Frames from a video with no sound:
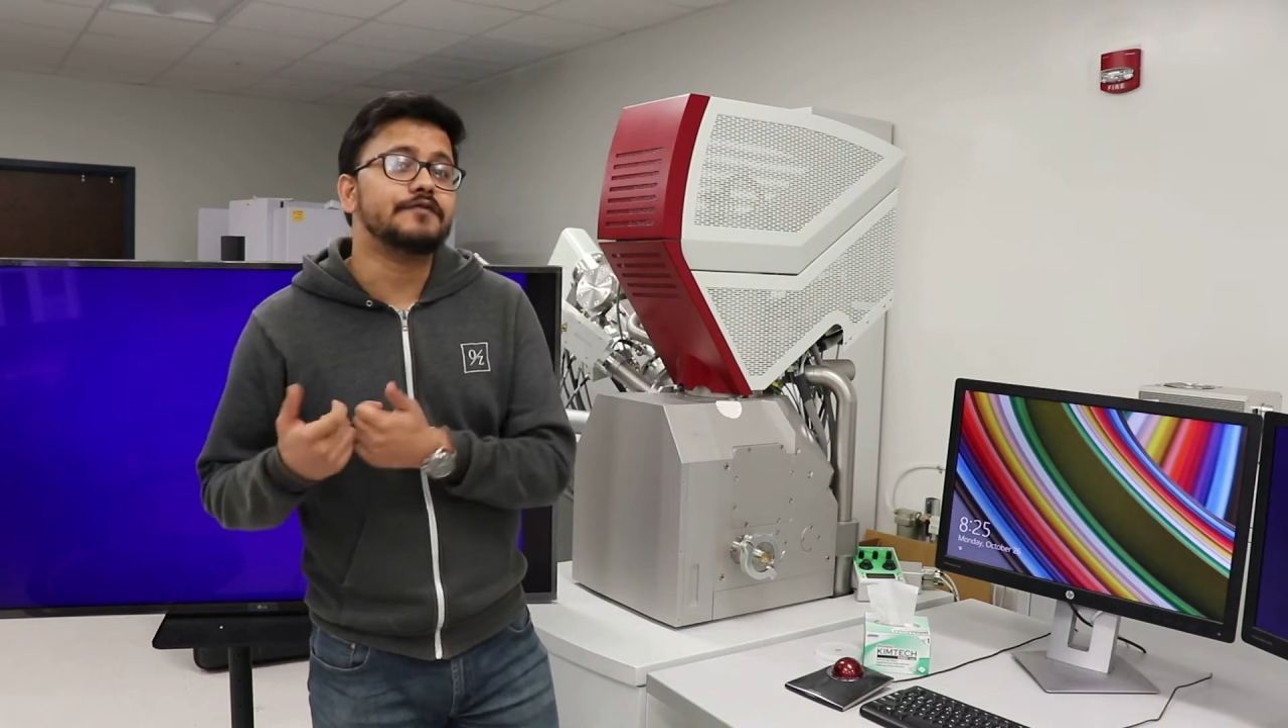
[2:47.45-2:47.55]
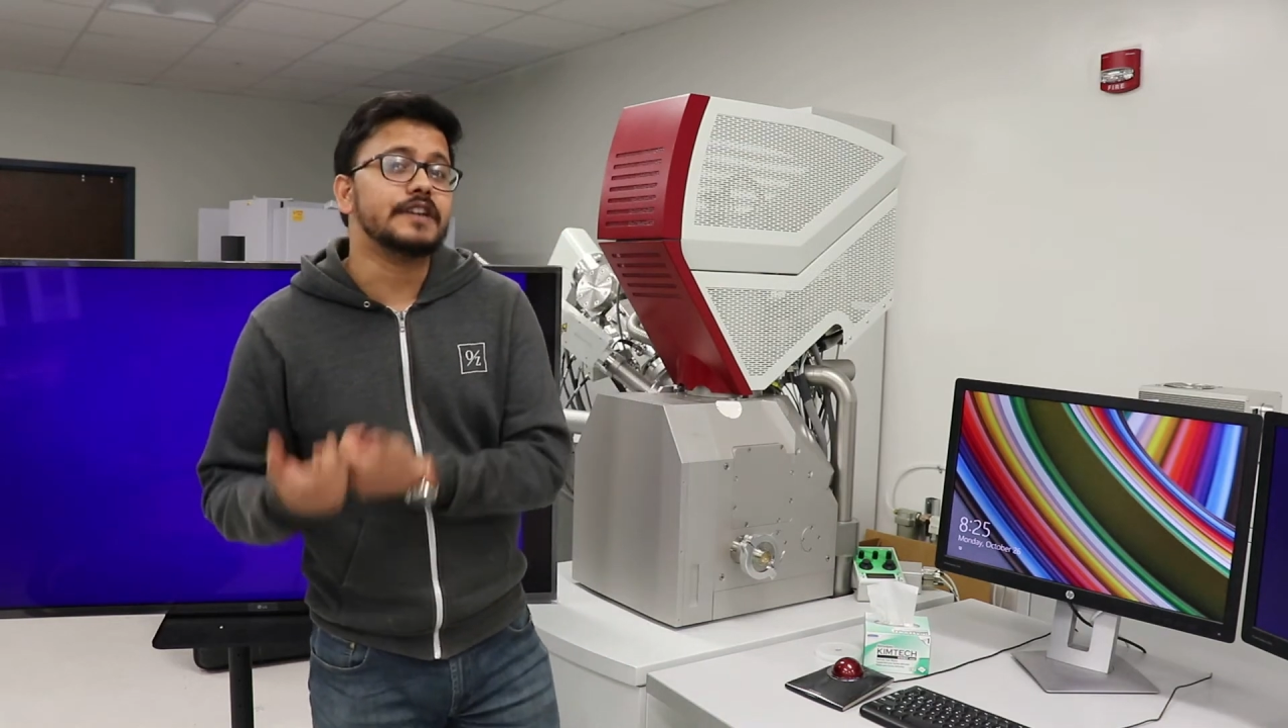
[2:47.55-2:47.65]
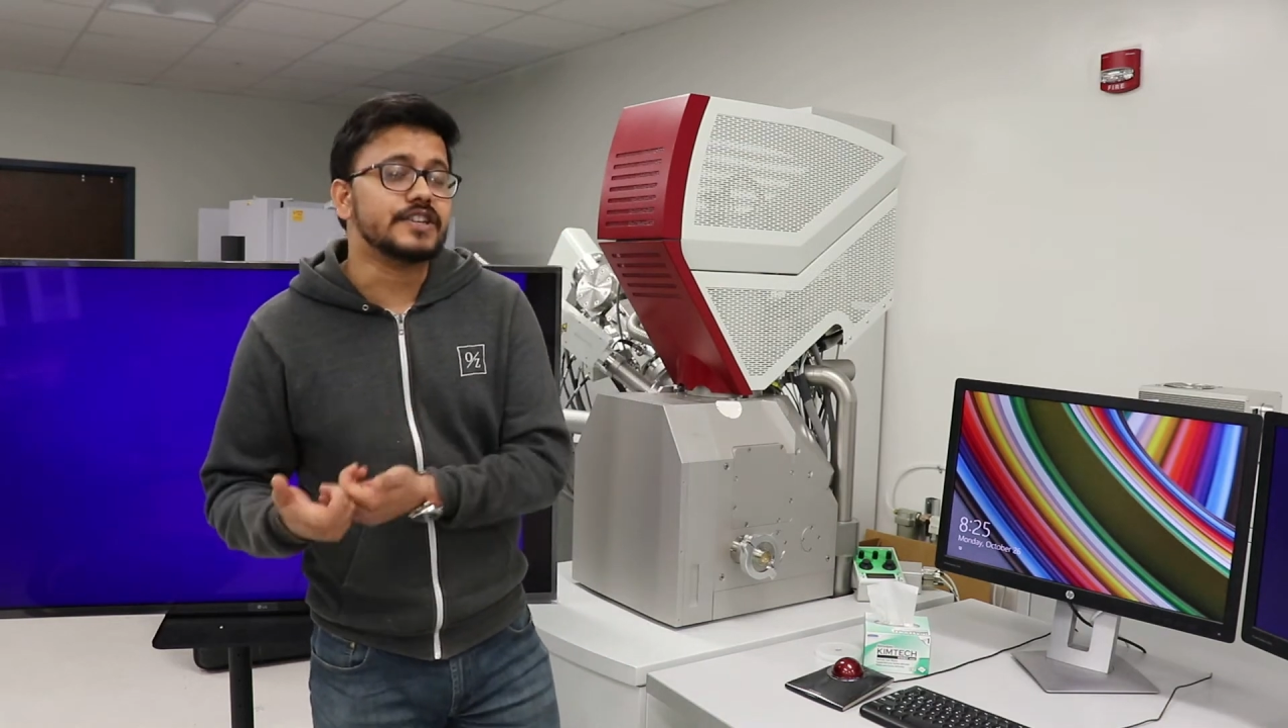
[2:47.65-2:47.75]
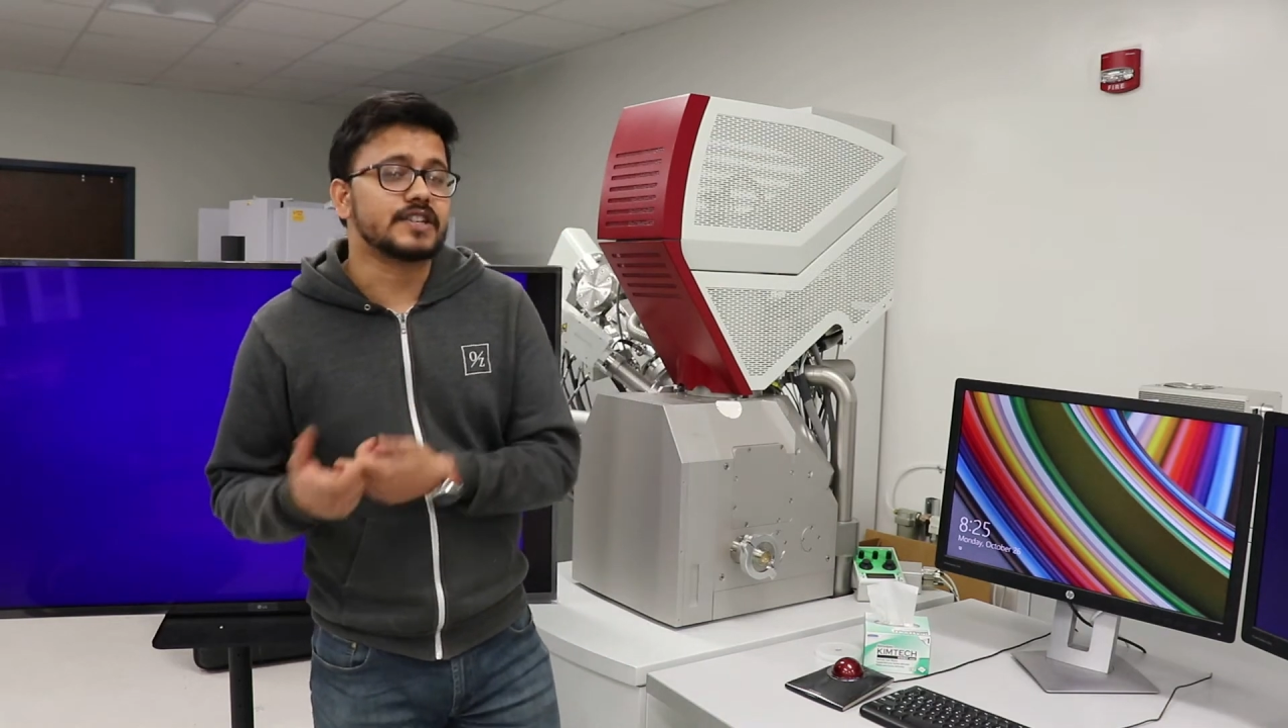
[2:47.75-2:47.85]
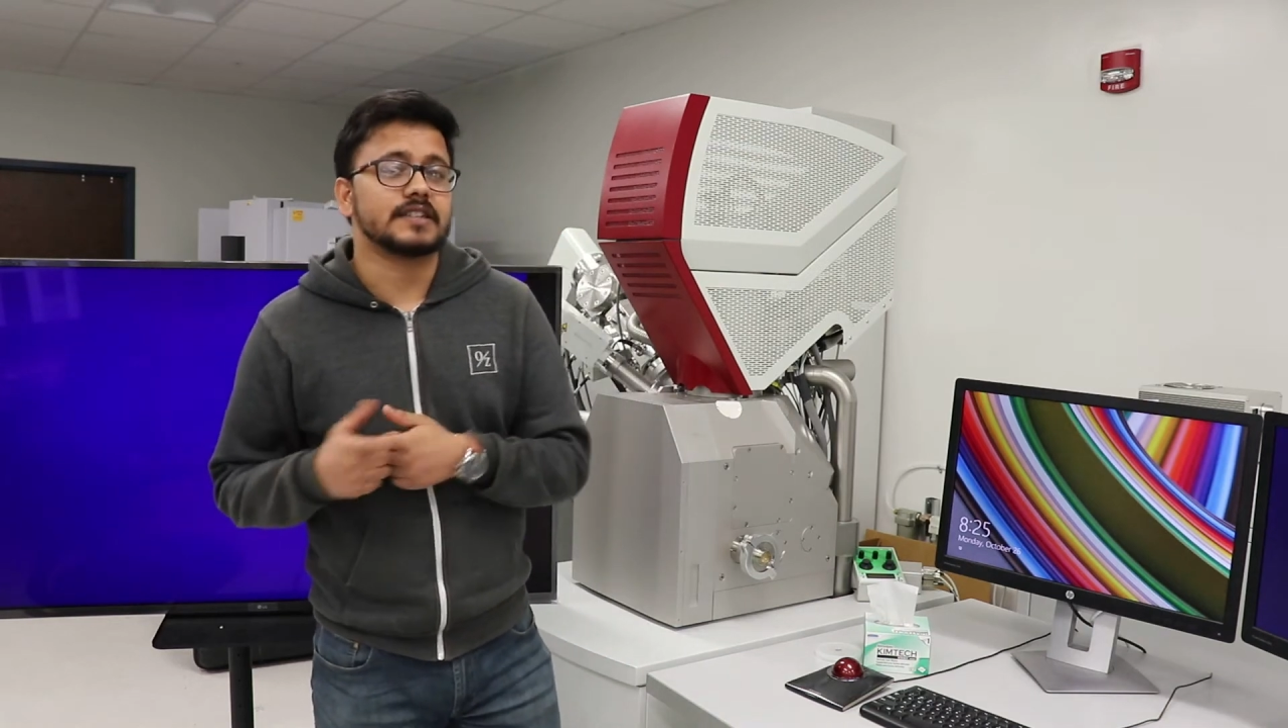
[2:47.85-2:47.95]

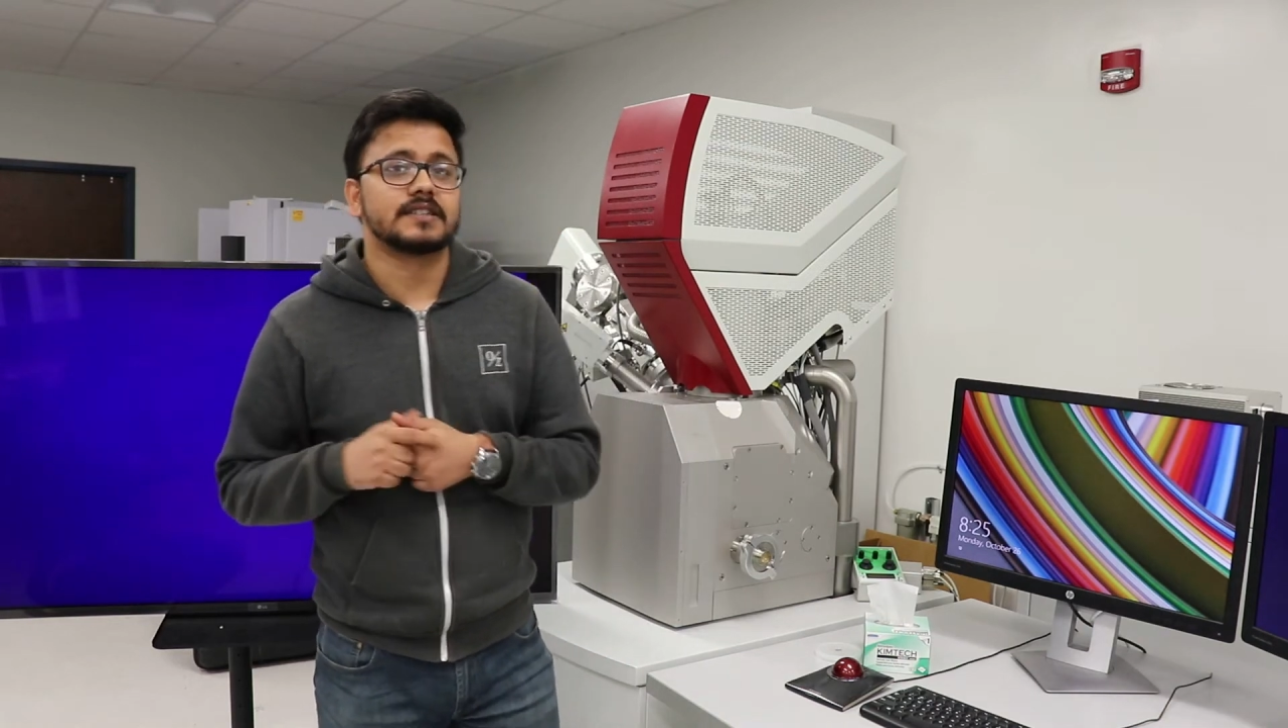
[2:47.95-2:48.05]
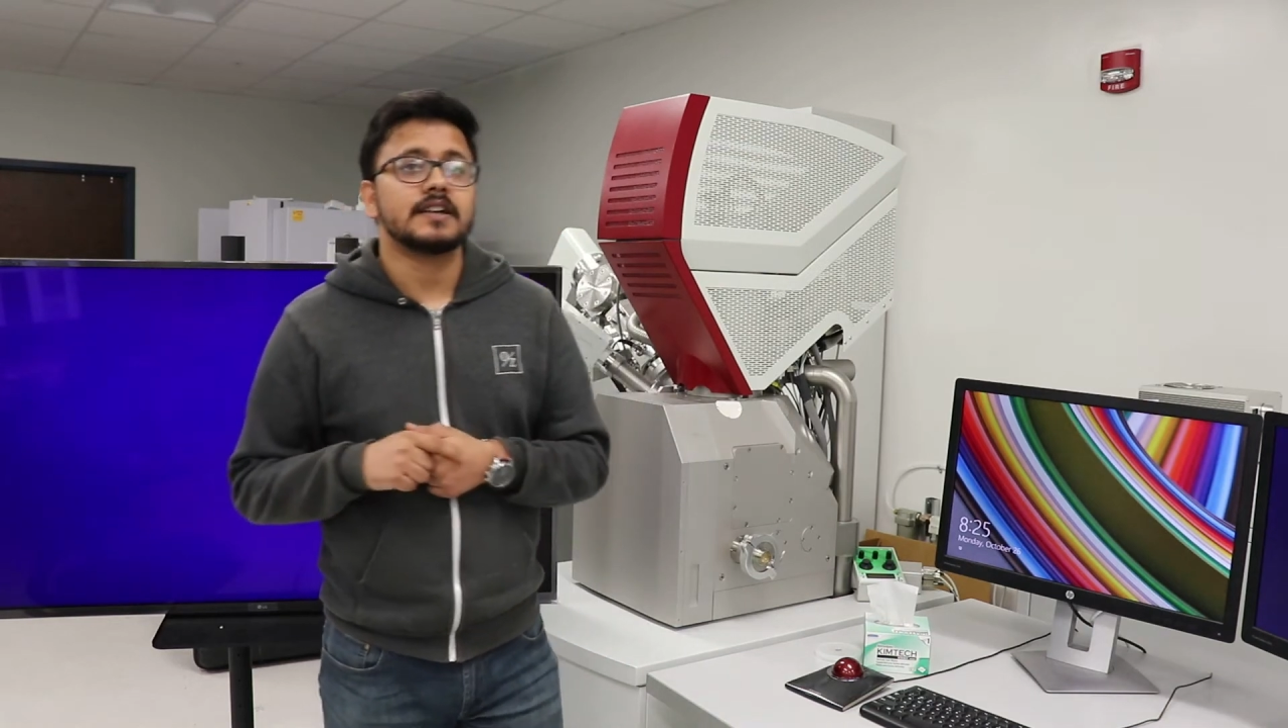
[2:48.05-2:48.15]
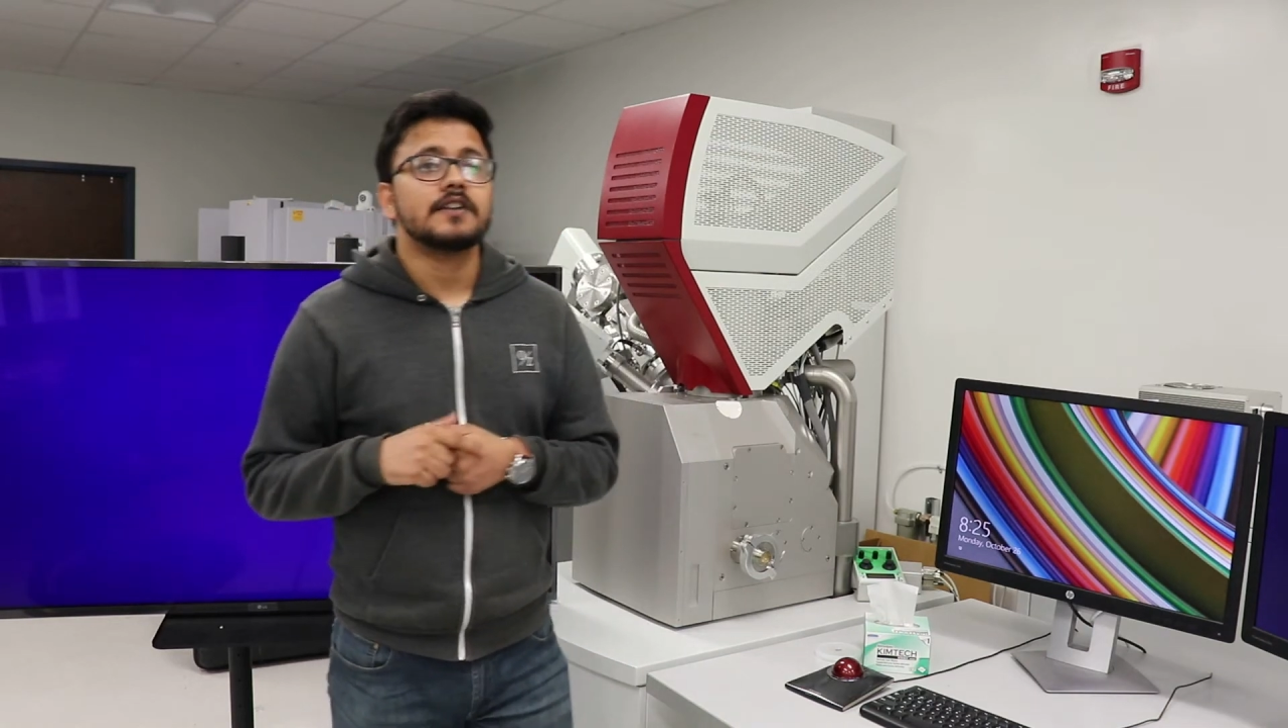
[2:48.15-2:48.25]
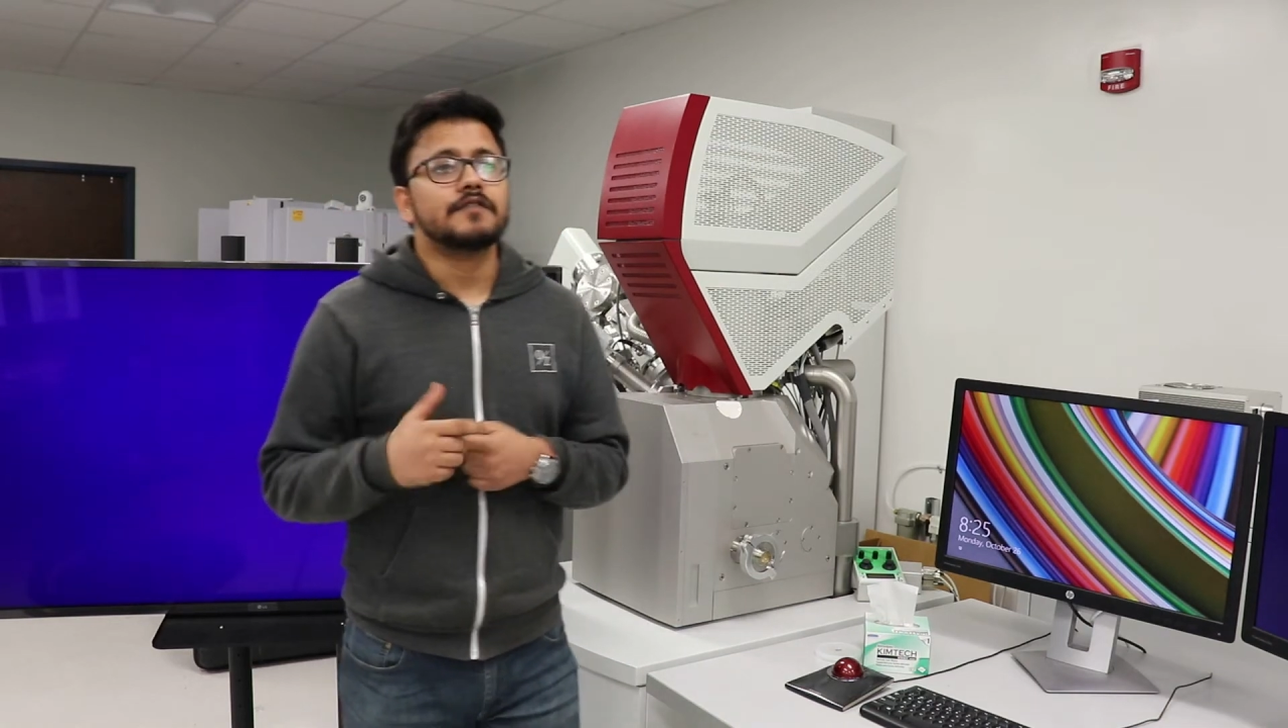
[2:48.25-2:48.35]
features,